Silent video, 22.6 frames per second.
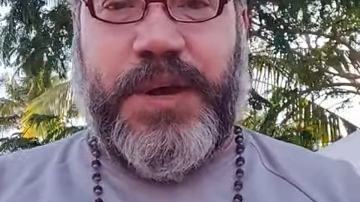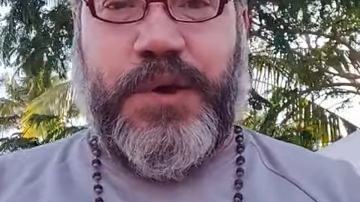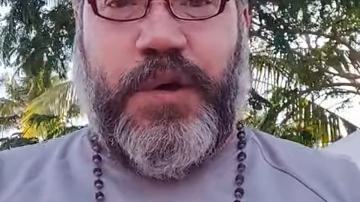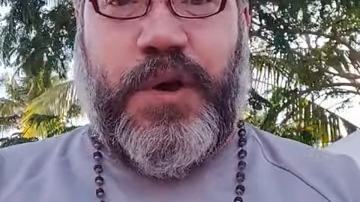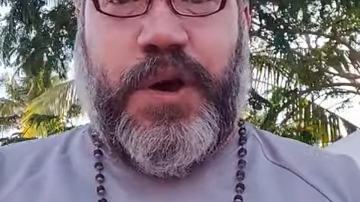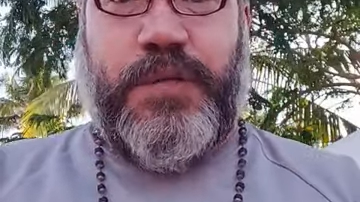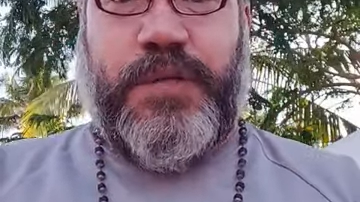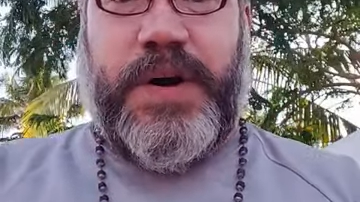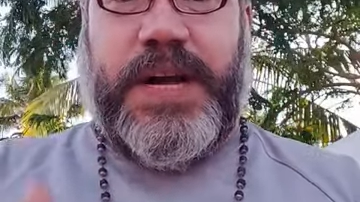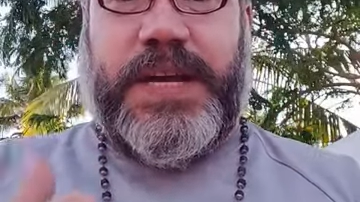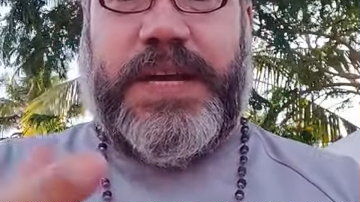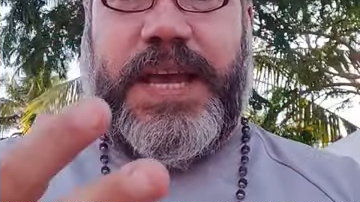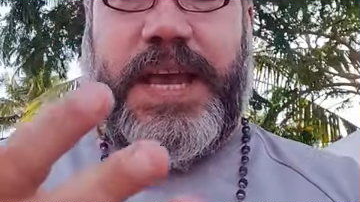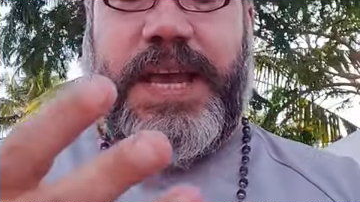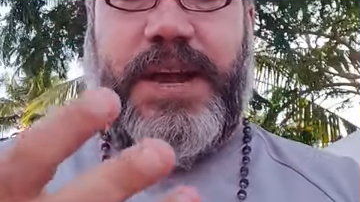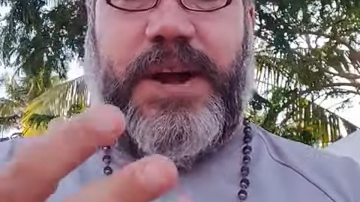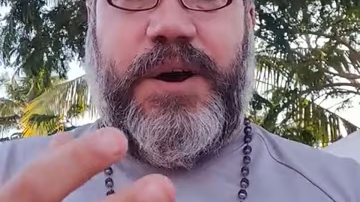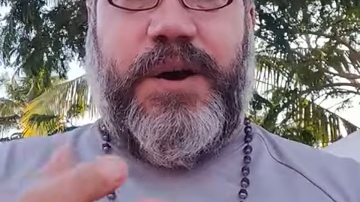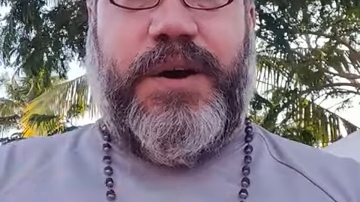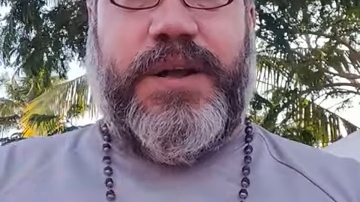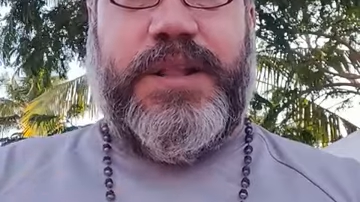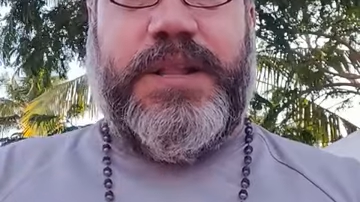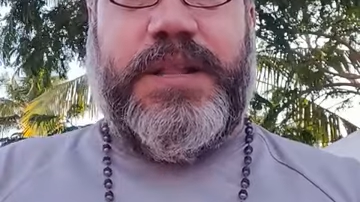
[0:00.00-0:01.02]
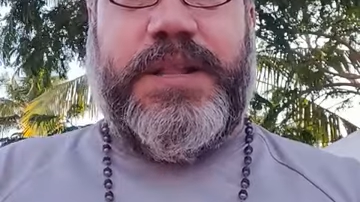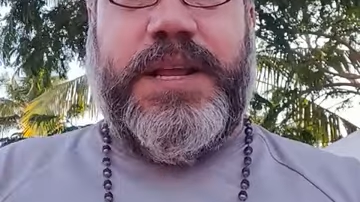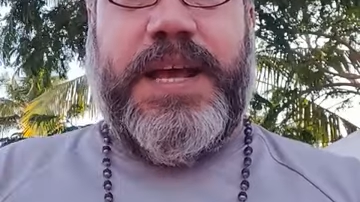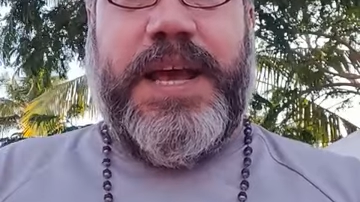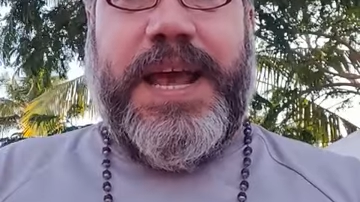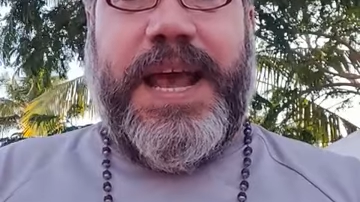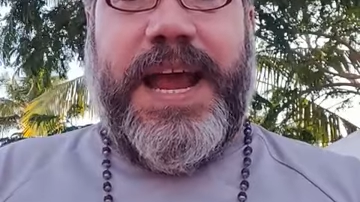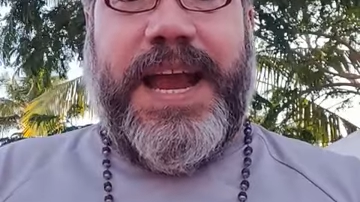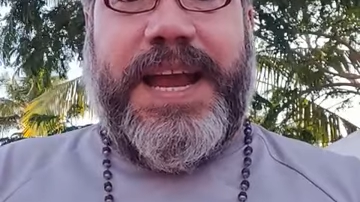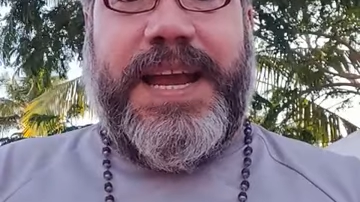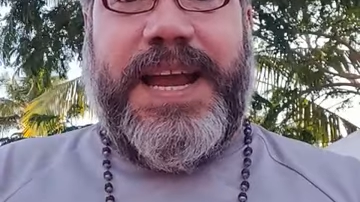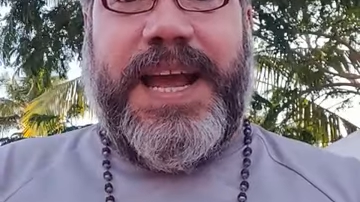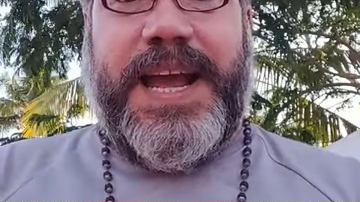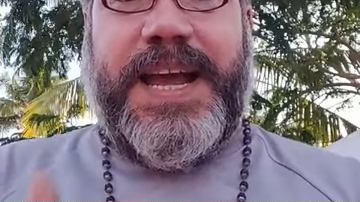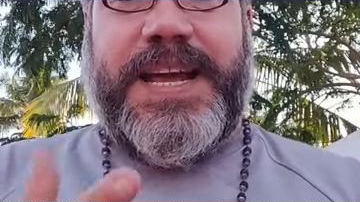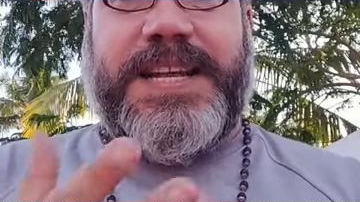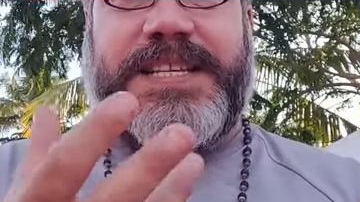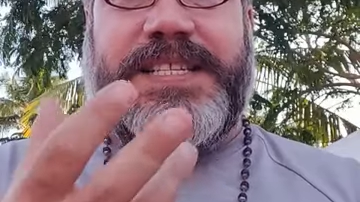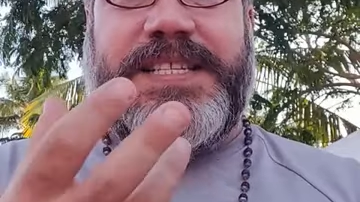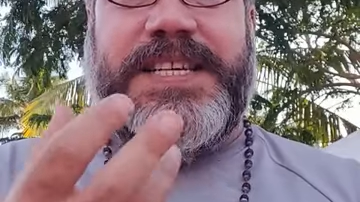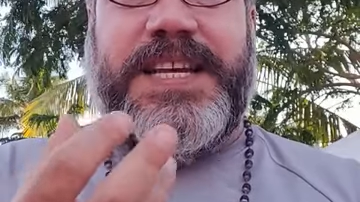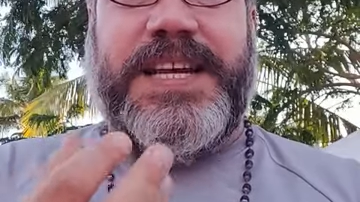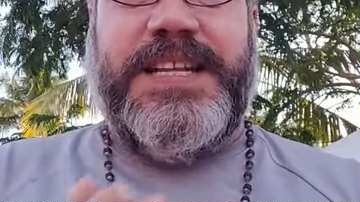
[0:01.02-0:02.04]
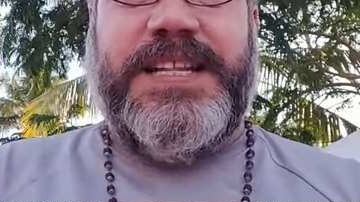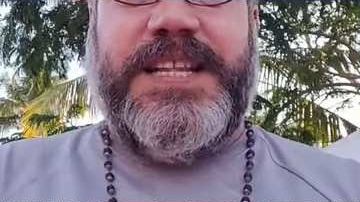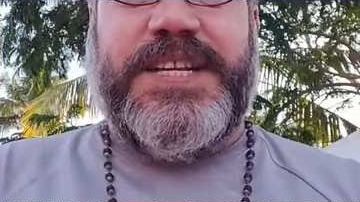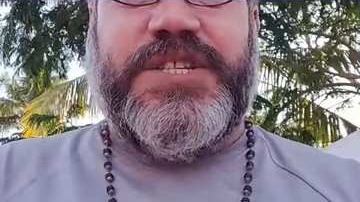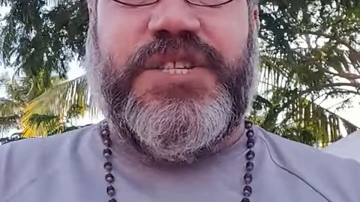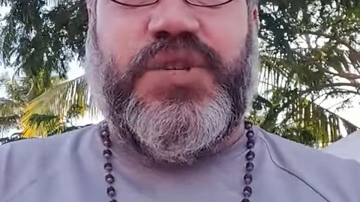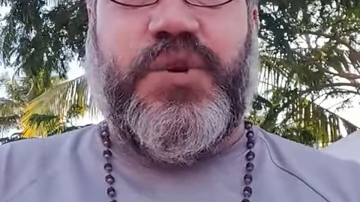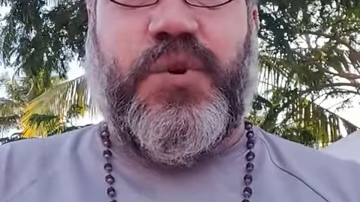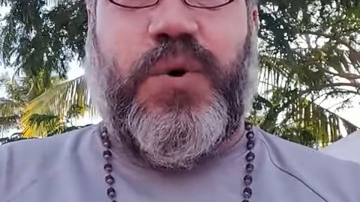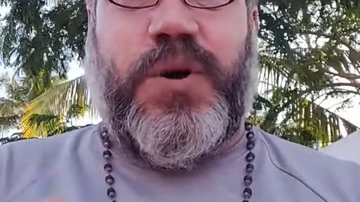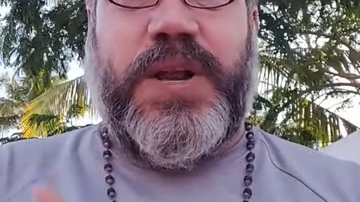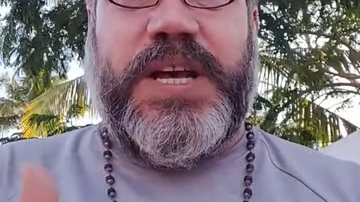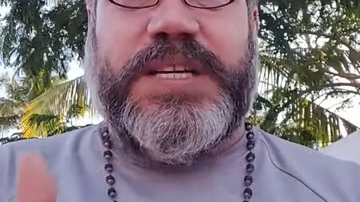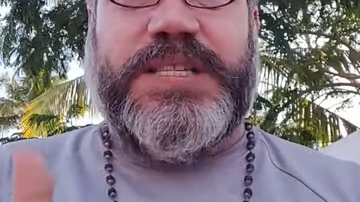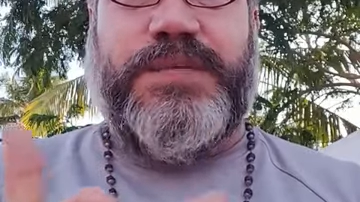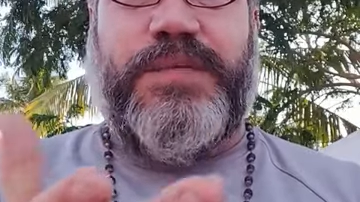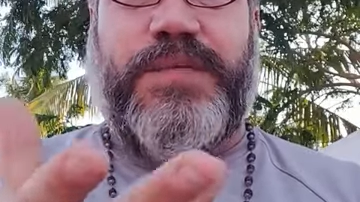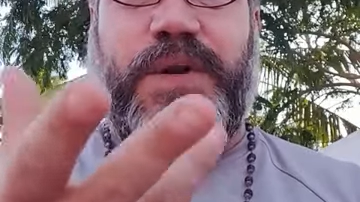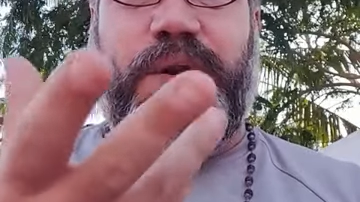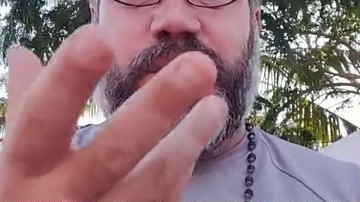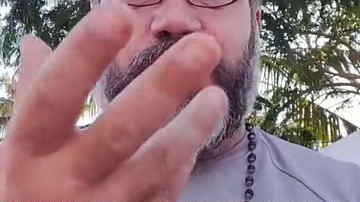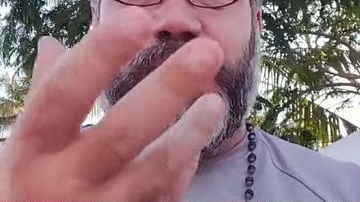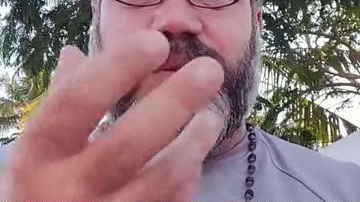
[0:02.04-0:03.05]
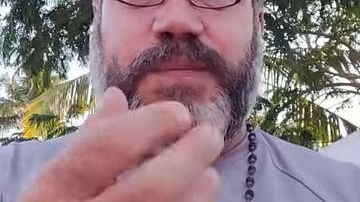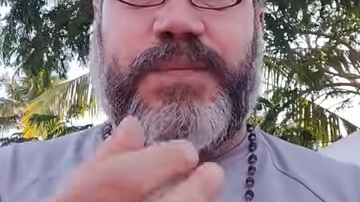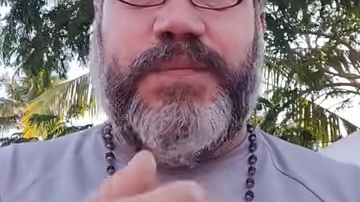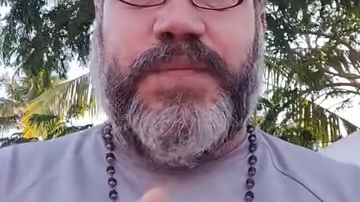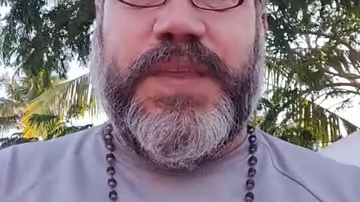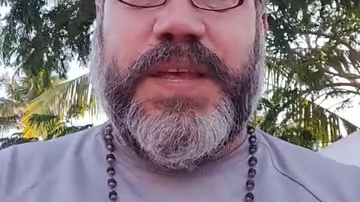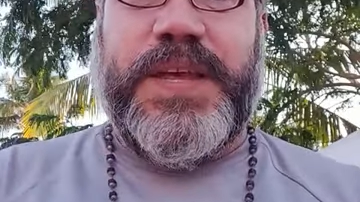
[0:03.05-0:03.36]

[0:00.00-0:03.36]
You are working on enhancing the solar flow.